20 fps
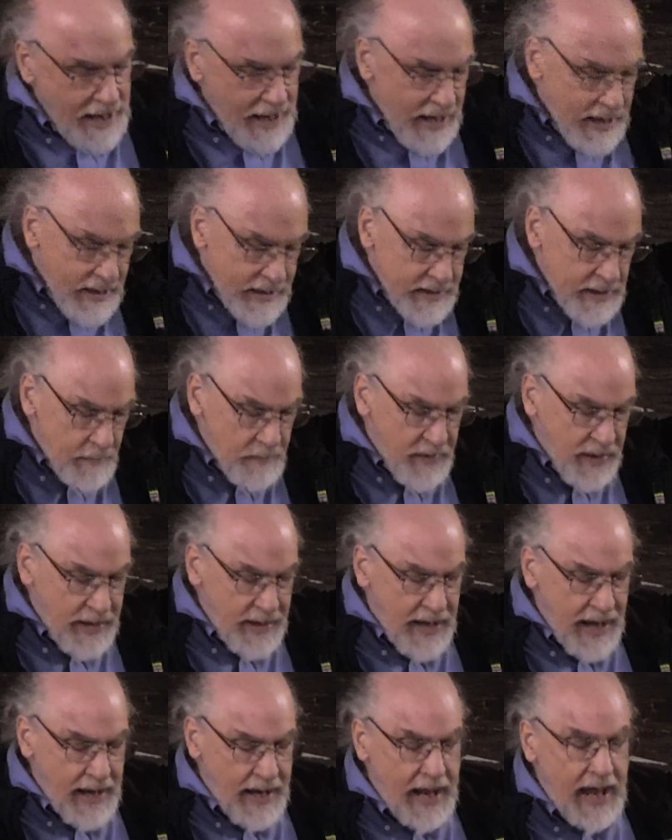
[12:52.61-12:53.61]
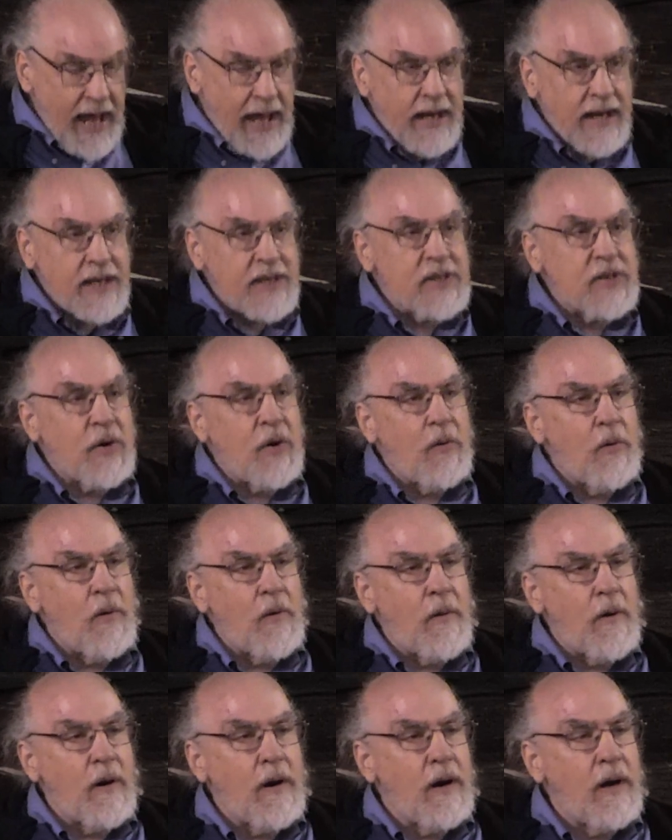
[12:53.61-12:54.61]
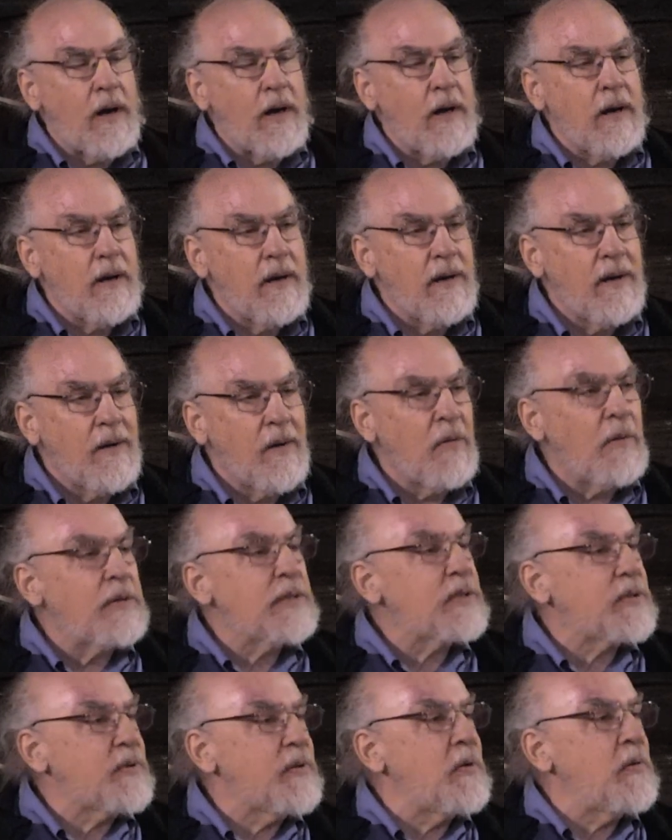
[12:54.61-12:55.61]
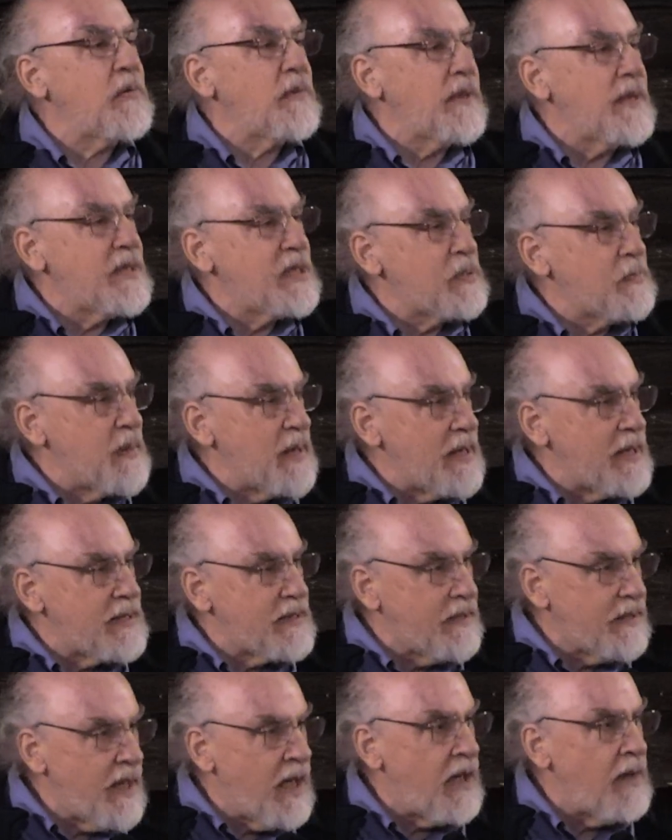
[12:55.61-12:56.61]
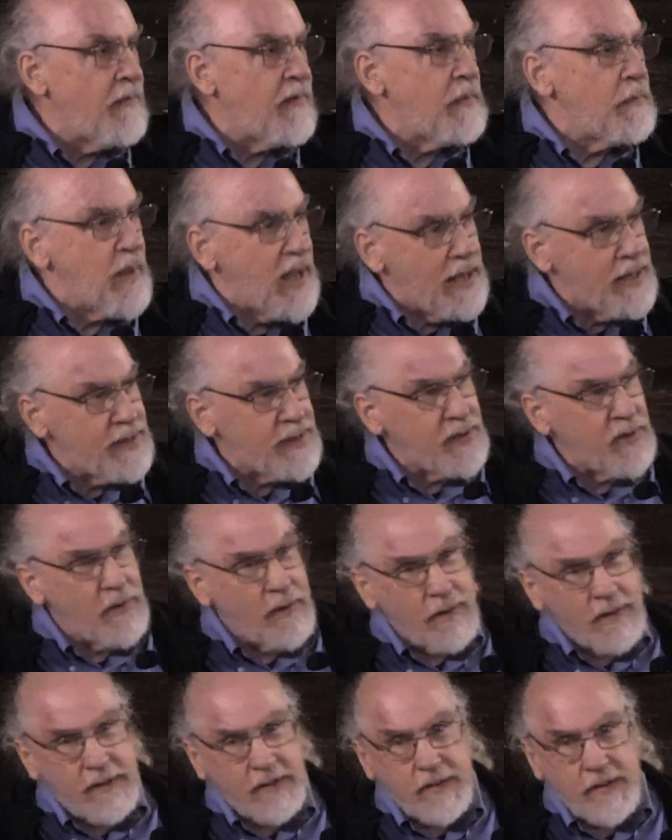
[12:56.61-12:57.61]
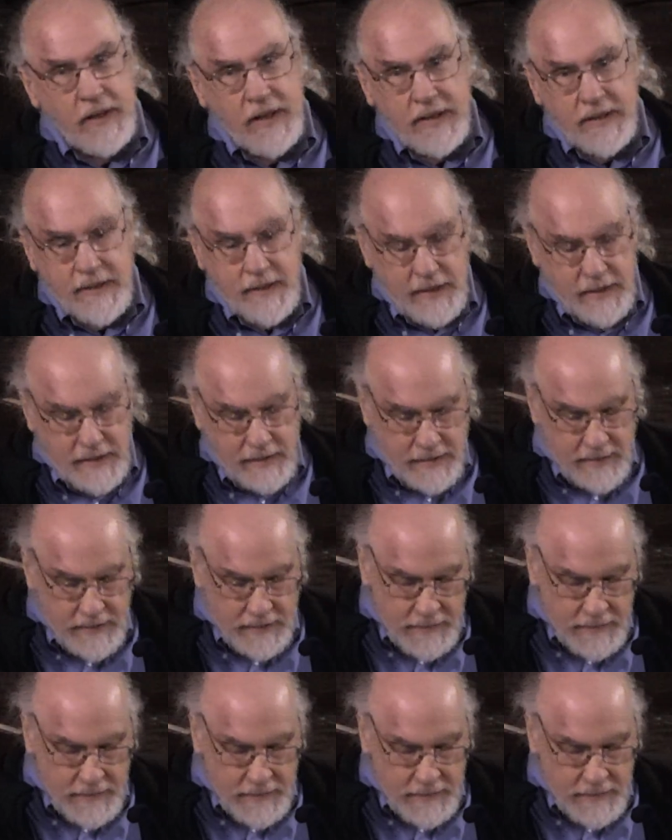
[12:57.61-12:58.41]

Something that at its core holds truth and speaks love and bends towards justice.